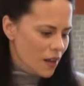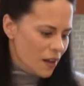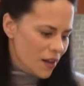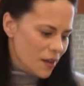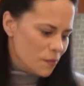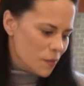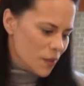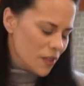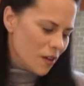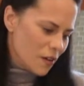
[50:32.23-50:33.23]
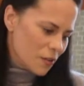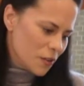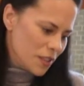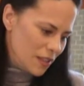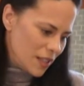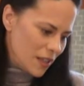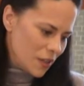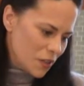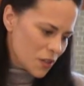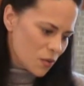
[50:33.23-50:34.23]
But the article
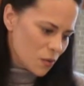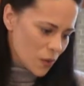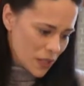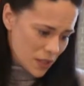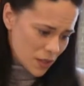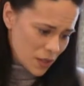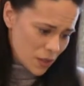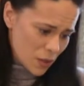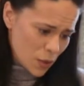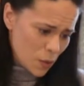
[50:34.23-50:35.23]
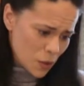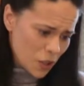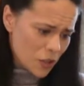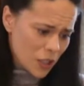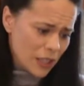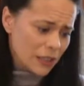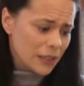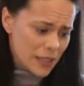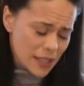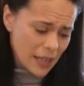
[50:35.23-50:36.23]
details risks supercharging
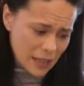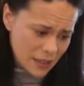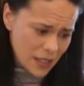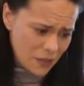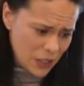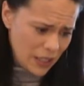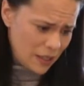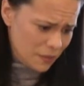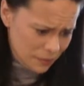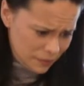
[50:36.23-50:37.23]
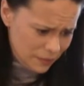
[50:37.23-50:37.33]
illicit activity.